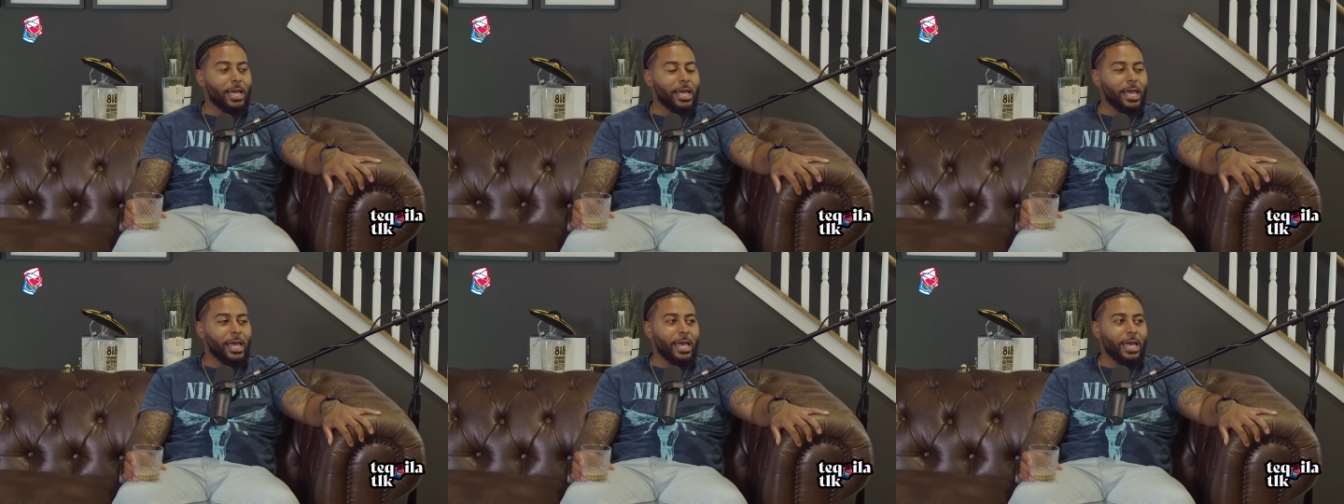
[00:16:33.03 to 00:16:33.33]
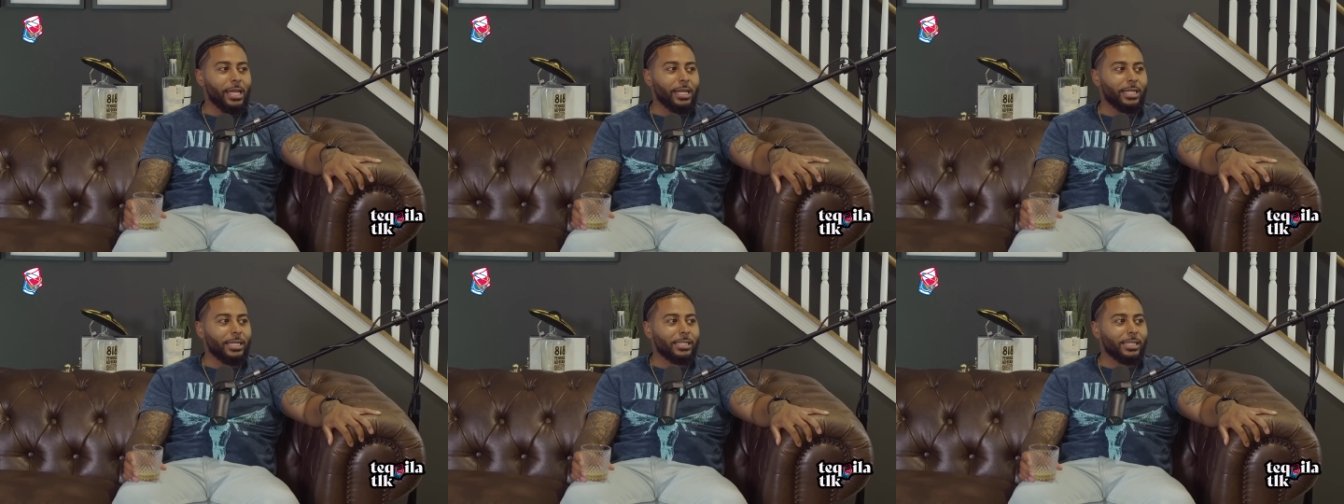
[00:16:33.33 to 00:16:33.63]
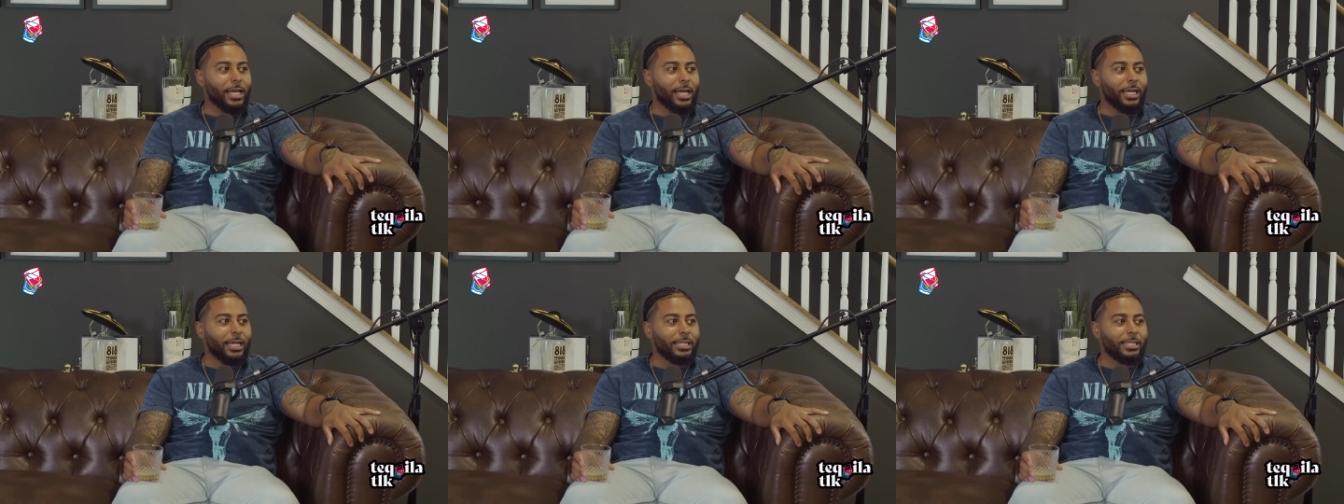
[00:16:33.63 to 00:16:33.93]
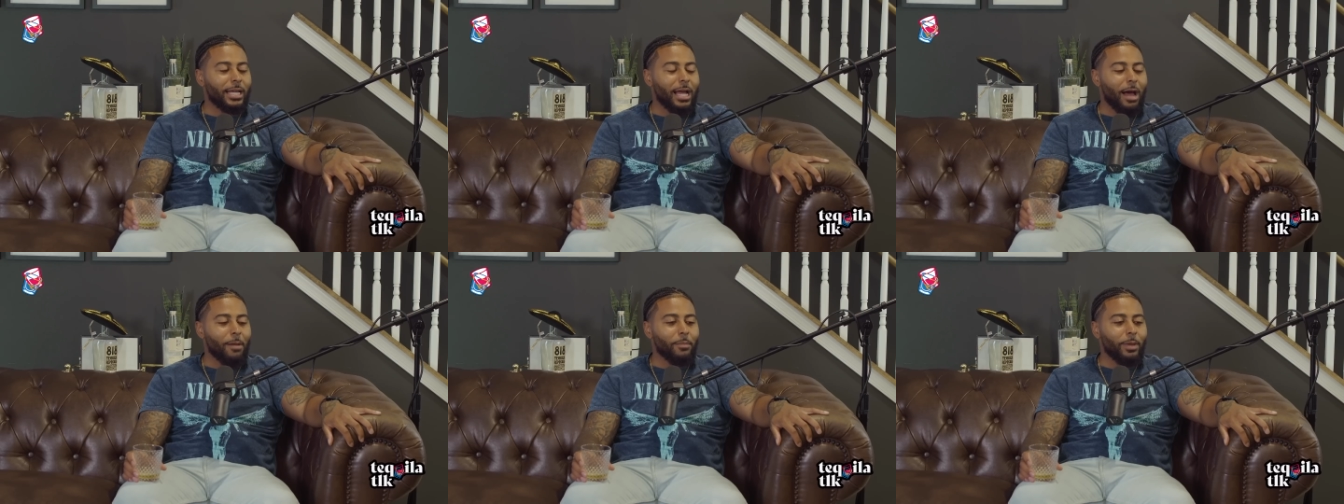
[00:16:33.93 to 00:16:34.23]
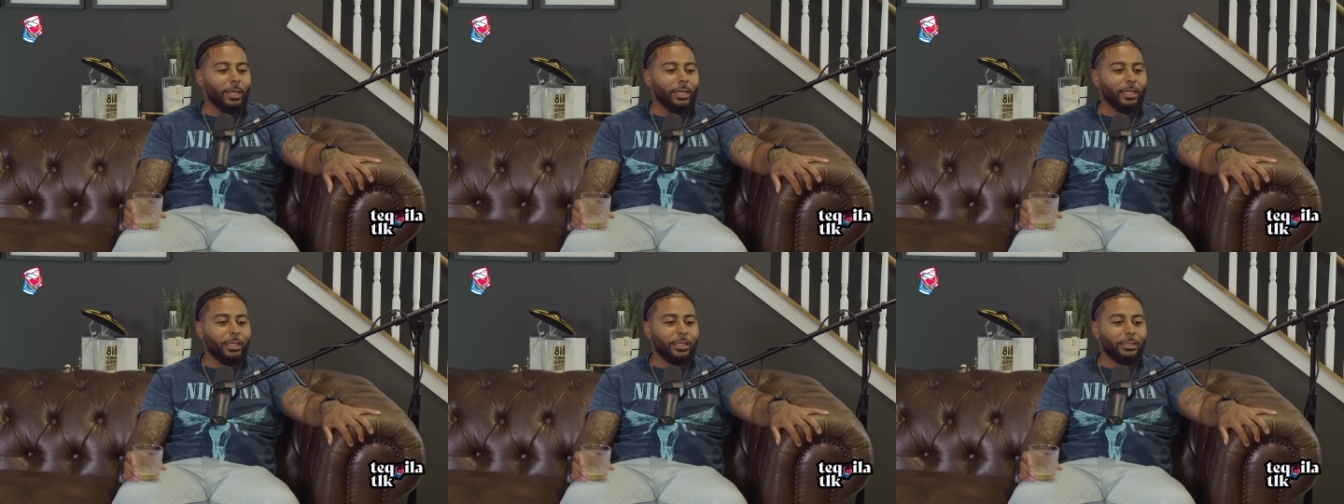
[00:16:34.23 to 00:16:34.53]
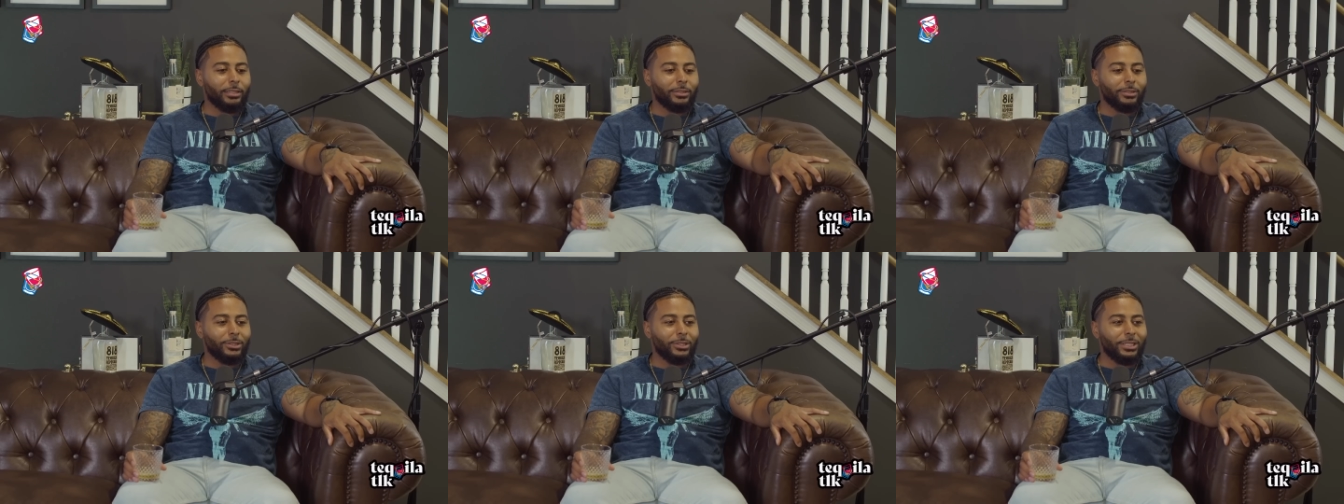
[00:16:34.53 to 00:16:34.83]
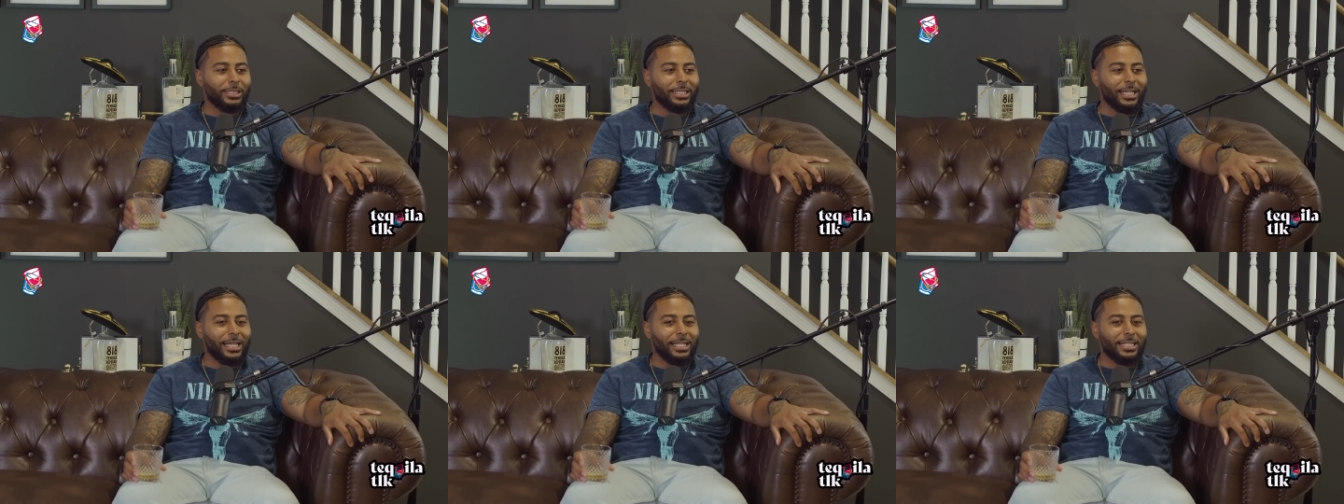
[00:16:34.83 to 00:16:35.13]
and he's like I'm making
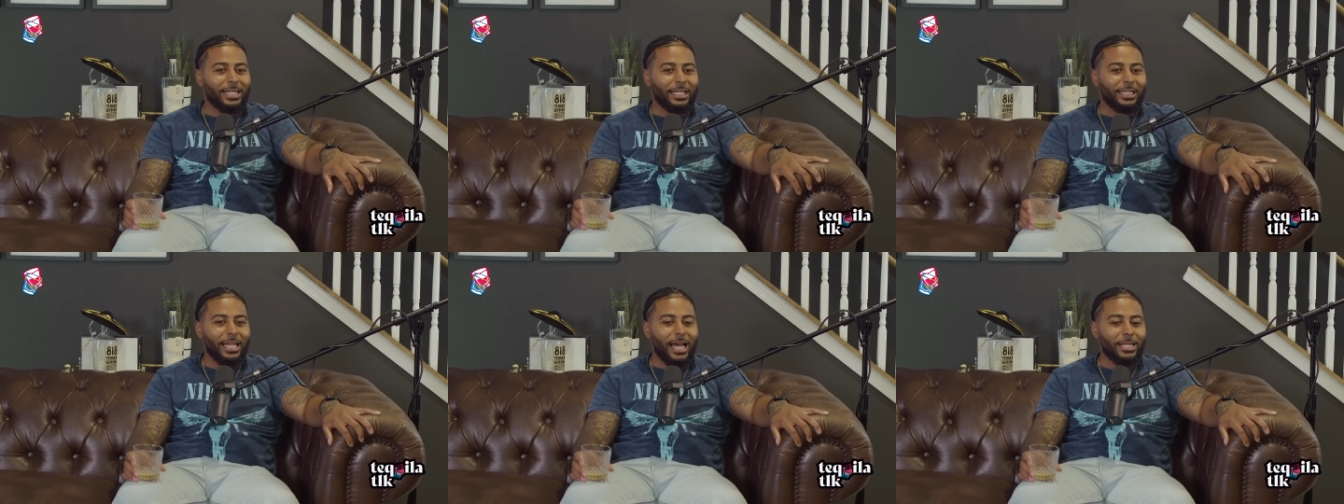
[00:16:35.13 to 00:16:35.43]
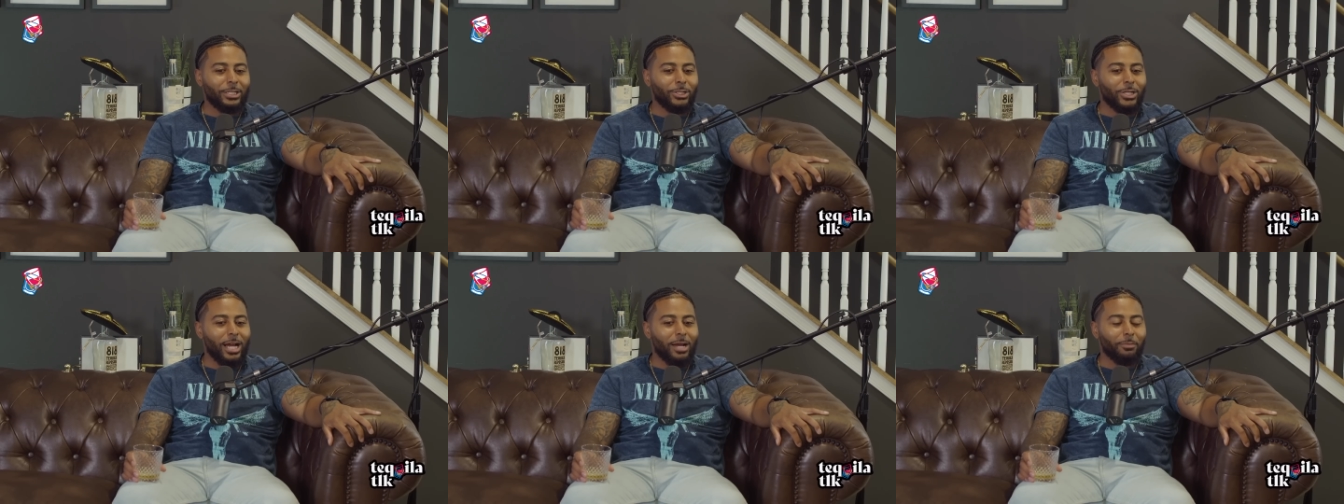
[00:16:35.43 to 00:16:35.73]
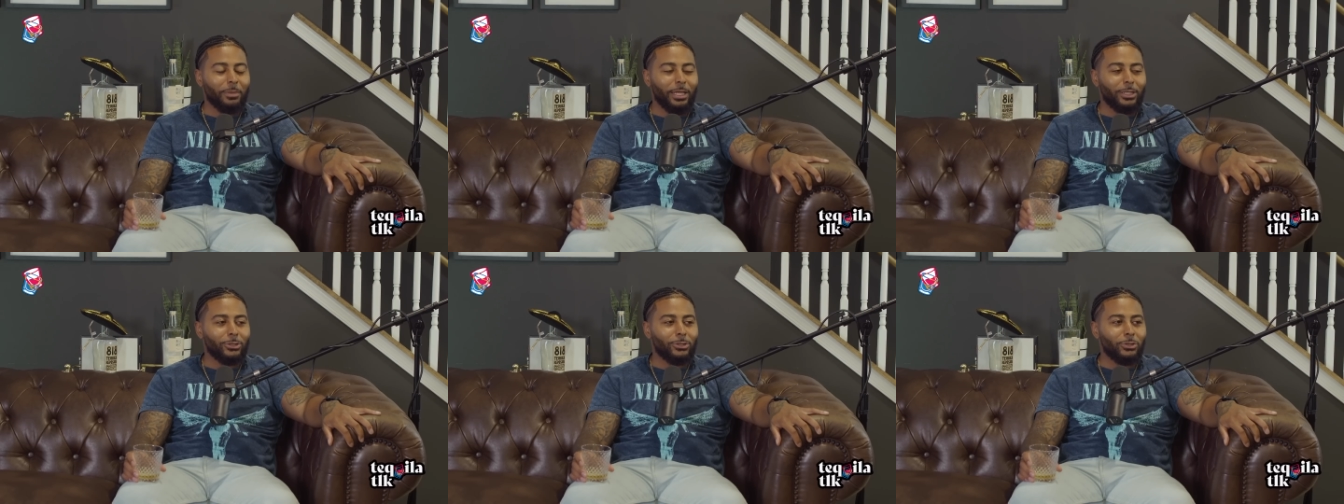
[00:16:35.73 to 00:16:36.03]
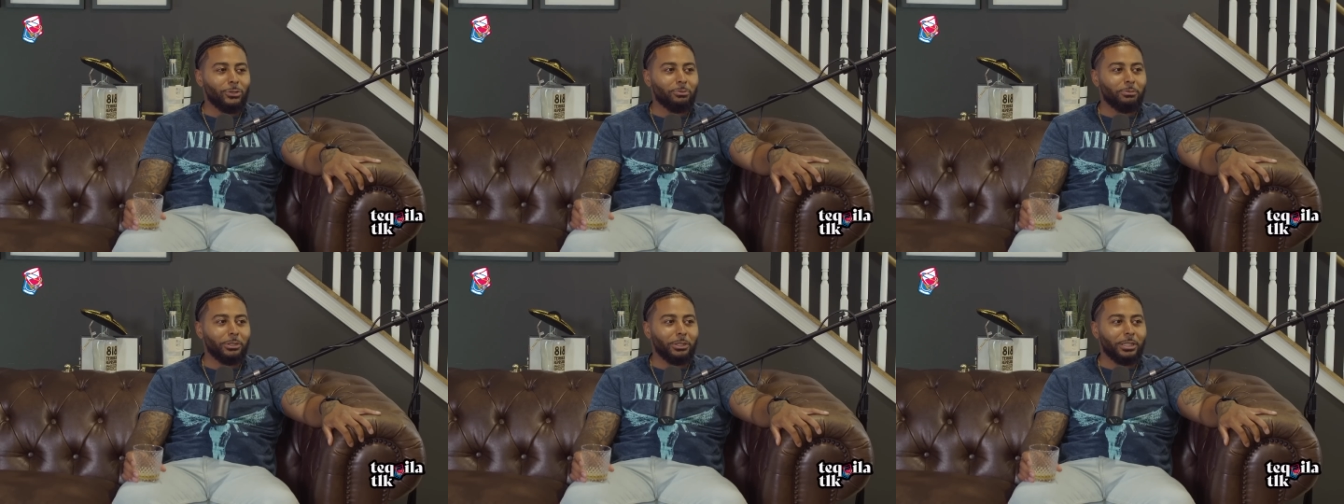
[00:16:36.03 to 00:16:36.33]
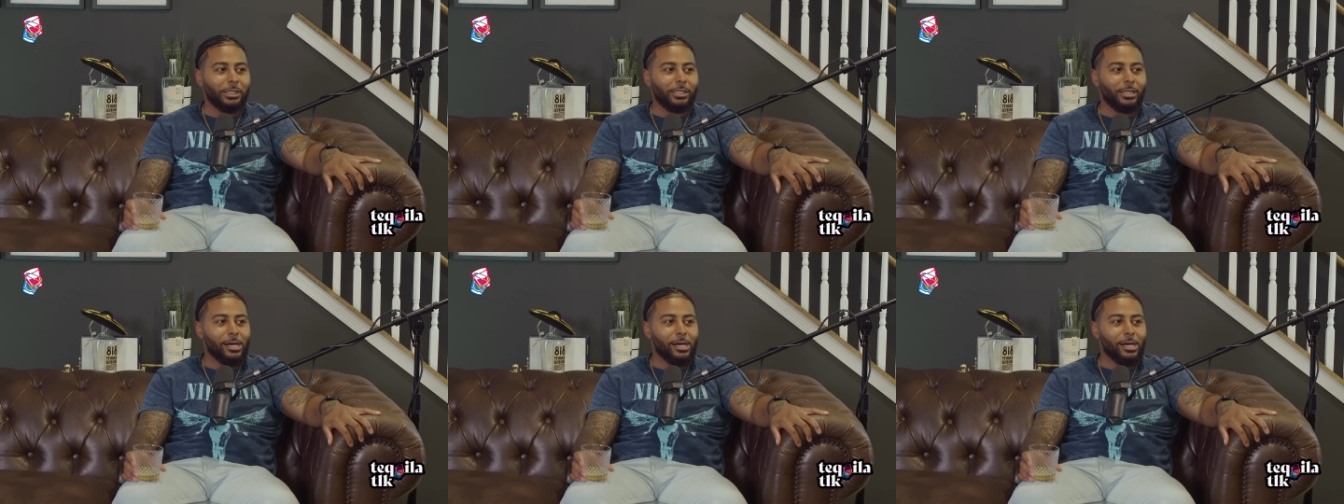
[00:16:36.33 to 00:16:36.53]
he's like last year I made $2 million,